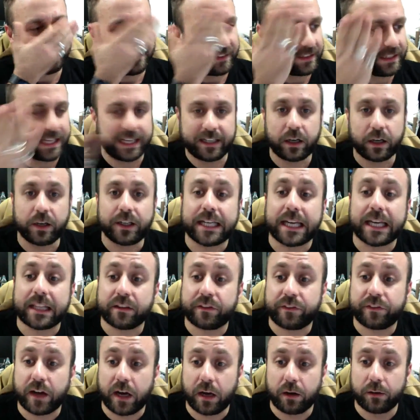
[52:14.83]
don't get the
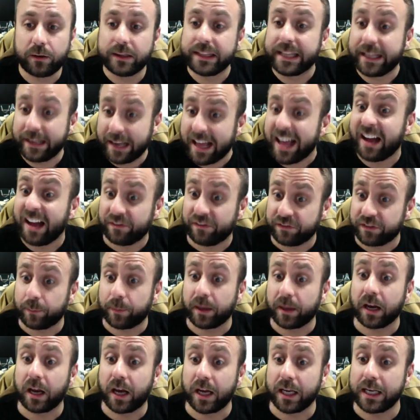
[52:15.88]
file, and then they have to
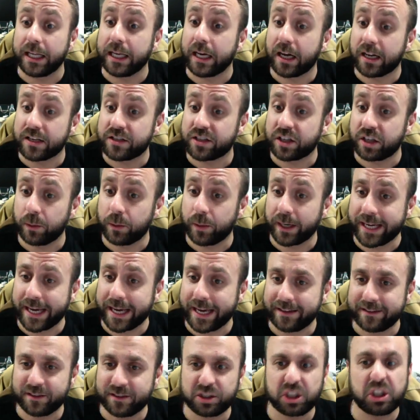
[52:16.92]
politely ask you
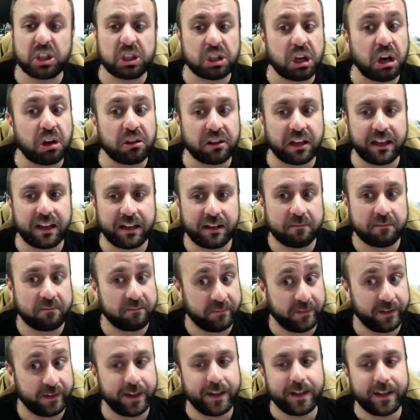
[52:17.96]
again. So you know that
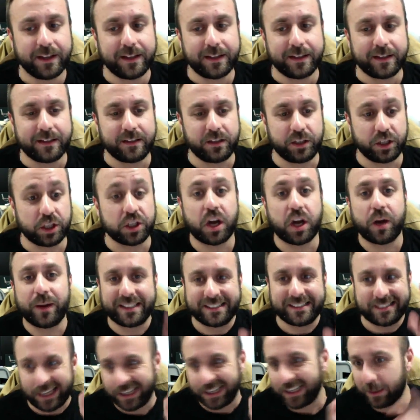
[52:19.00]
you know
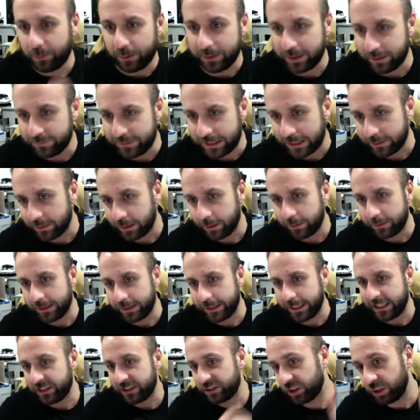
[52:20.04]
exactly when they've downloaded
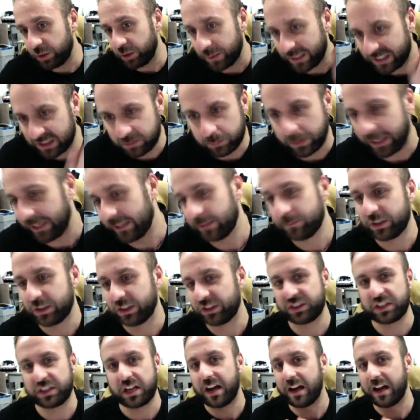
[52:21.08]
it. So you expect them to
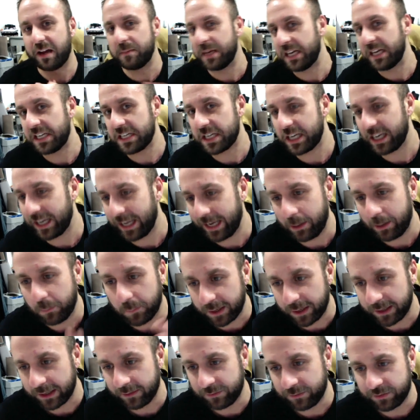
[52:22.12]
start immediately
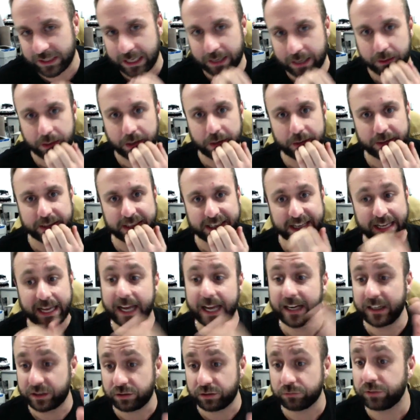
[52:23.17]
when they've downloaded it,
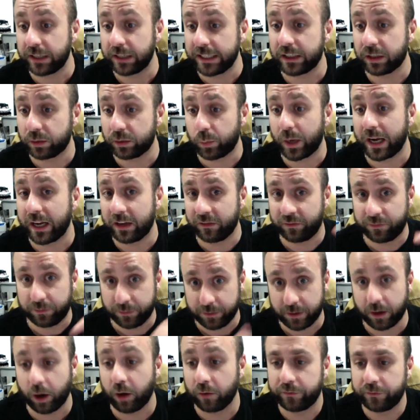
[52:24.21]
and it's a really good way
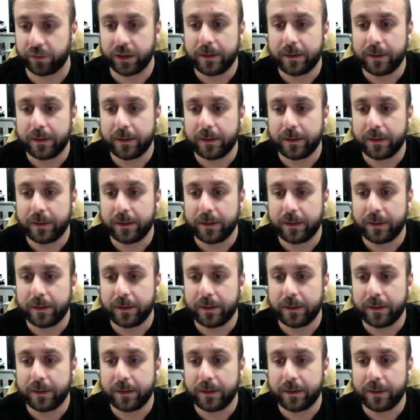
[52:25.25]
of